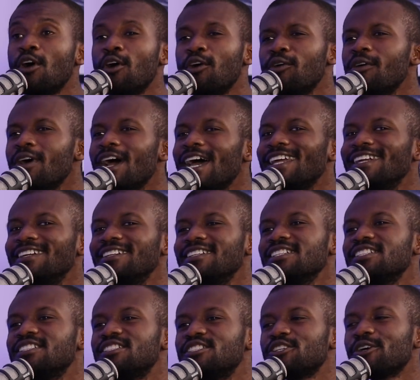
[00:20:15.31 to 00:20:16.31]
or at
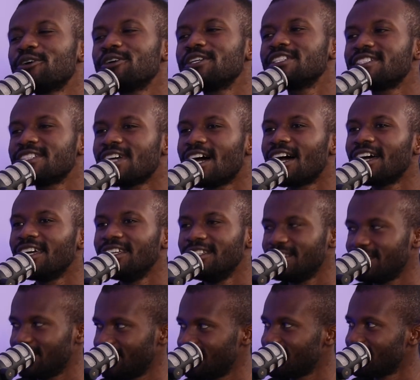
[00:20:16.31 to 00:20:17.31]
least showing
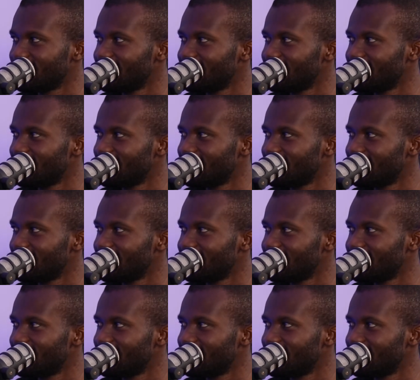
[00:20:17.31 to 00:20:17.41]
signs